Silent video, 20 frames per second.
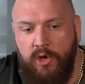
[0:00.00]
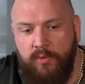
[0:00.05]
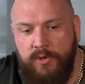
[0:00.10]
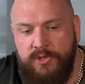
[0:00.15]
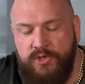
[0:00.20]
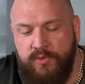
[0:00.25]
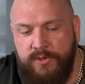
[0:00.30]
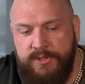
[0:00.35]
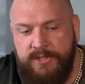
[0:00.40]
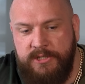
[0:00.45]

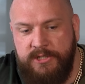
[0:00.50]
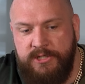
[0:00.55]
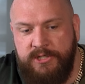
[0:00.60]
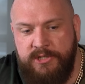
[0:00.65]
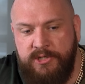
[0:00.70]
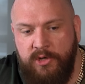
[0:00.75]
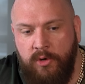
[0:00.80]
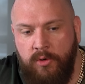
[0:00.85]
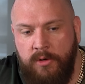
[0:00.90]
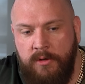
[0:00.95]
which was the
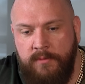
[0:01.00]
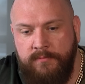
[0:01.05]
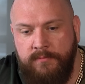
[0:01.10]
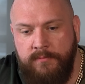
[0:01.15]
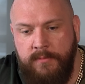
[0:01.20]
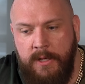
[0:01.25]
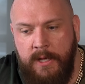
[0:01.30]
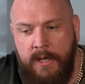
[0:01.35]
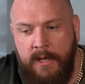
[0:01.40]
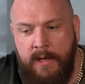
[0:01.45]

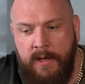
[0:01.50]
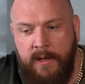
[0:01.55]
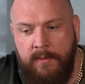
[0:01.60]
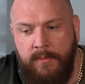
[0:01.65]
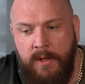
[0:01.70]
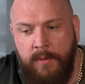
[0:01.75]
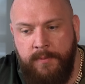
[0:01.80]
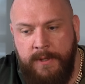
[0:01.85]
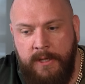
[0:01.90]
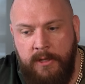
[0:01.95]
Soham
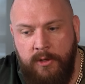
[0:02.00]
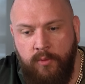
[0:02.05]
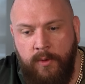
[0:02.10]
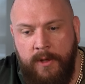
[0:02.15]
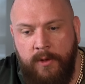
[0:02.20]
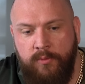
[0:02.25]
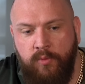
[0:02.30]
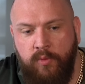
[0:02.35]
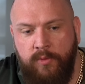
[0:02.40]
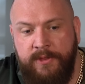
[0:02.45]
appeal,
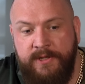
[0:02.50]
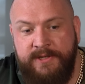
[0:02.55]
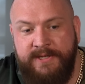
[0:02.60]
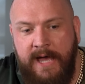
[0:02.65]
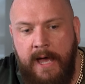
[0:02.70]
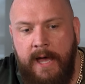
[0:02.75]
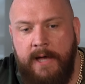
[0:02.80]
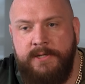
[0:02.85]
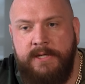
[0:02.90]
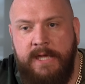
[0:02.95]
where the
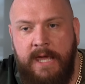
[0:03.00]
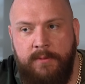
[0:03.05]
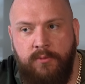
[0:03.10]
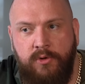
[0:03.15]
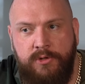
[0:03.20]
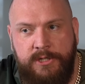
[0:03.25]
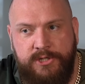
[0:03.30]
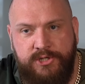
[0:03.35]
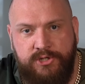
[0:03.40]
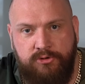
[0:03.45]
dad
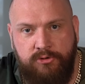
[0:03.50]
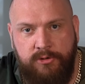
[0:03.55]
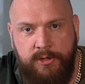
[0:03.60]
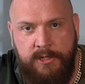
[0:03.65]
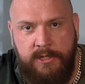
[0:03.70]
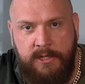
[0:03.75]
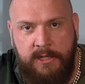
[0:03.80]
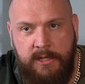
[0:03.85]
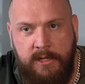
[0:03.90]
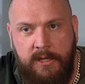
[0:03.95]
came under
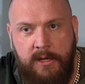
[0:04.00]
scrutiny.